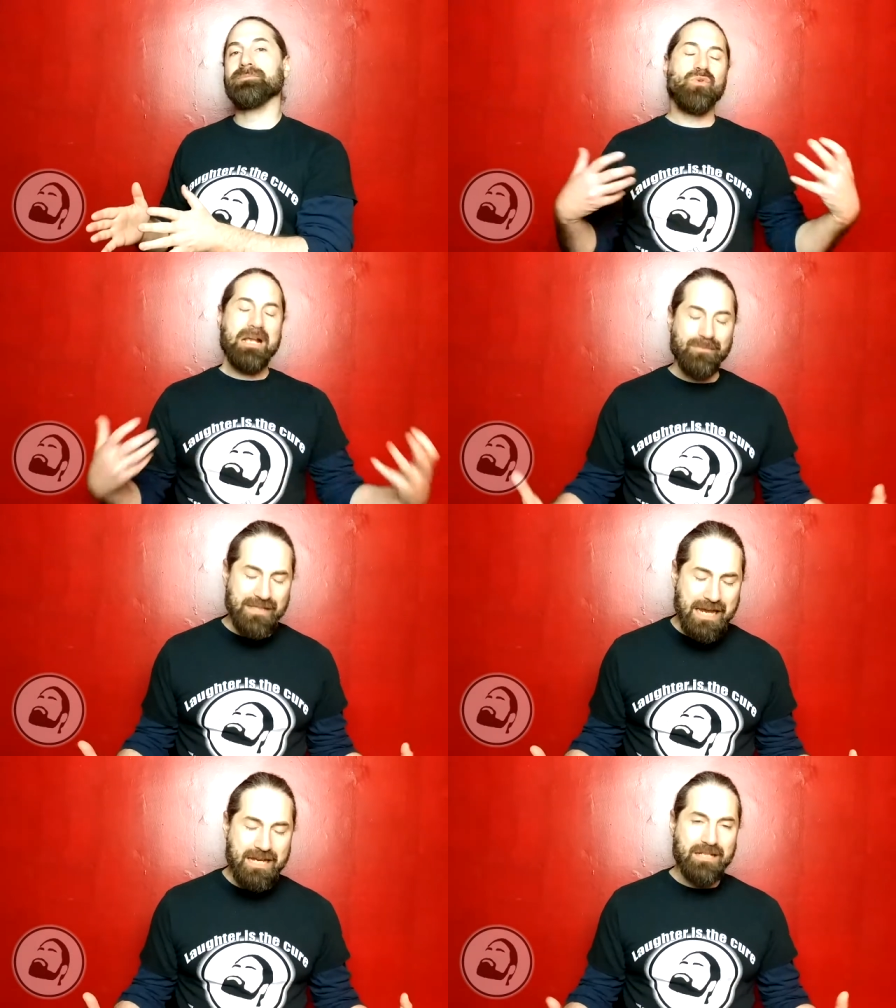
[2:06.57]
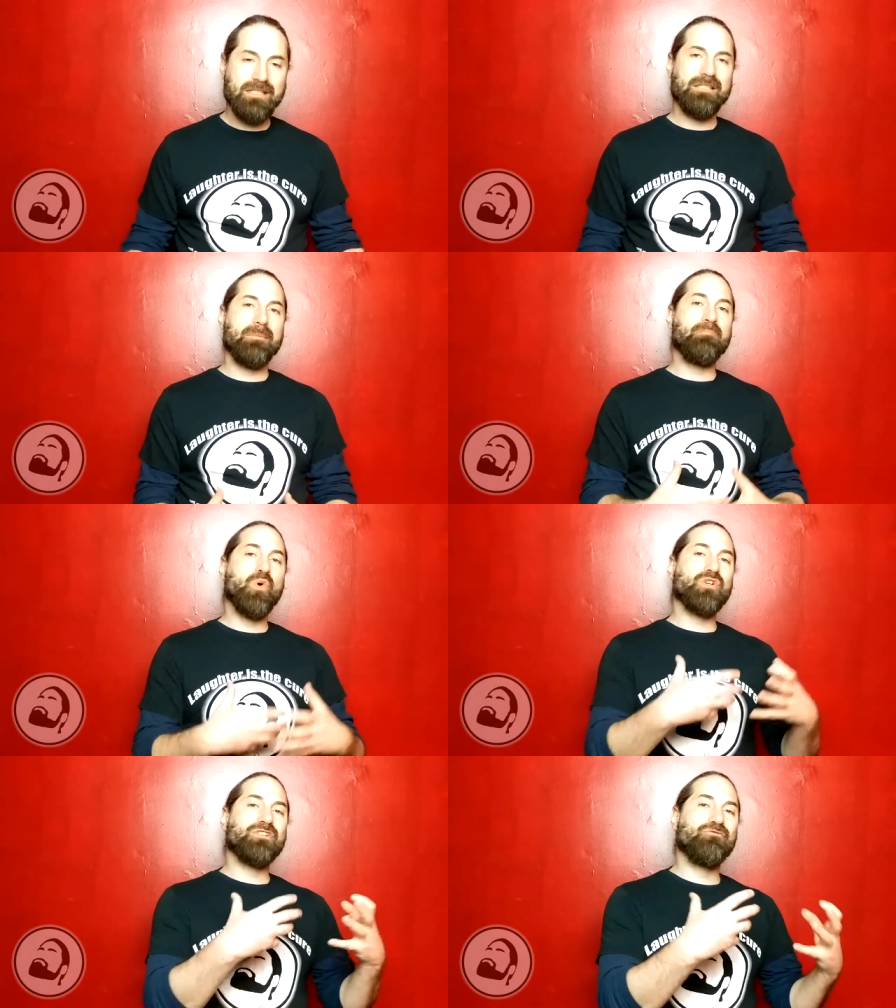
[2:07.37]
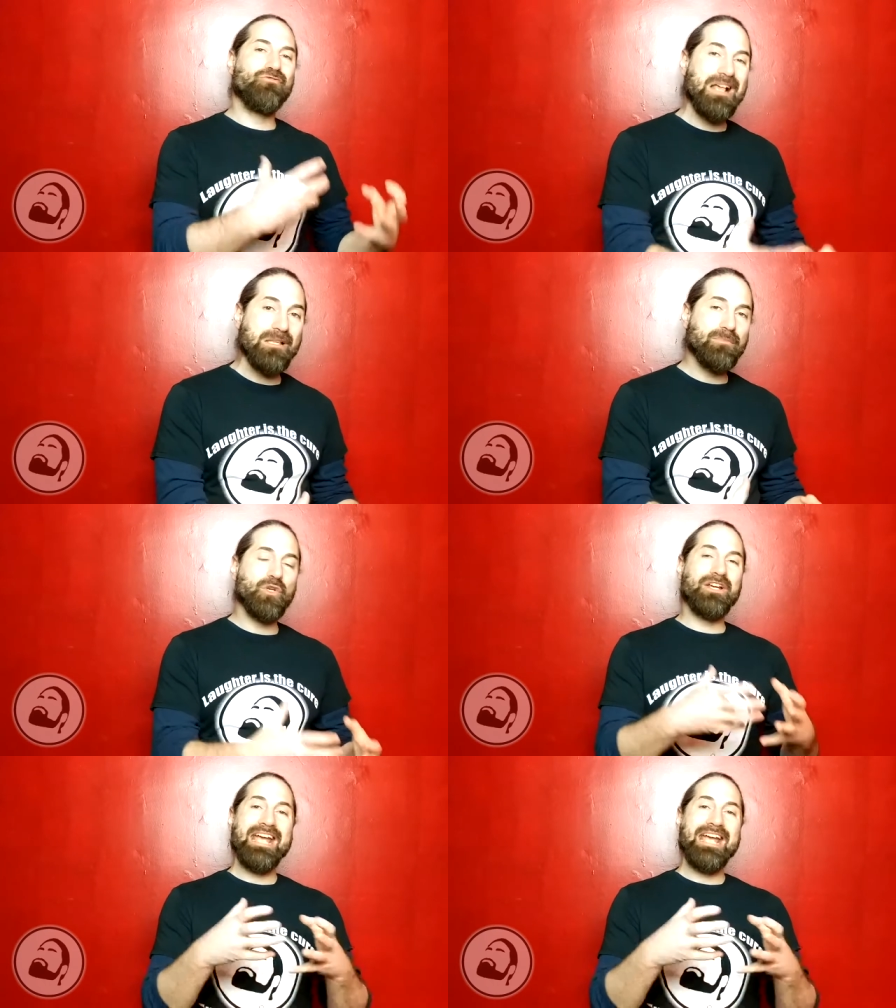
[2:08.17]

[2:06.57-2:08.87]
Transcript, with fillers: What I'm saying is the more developed your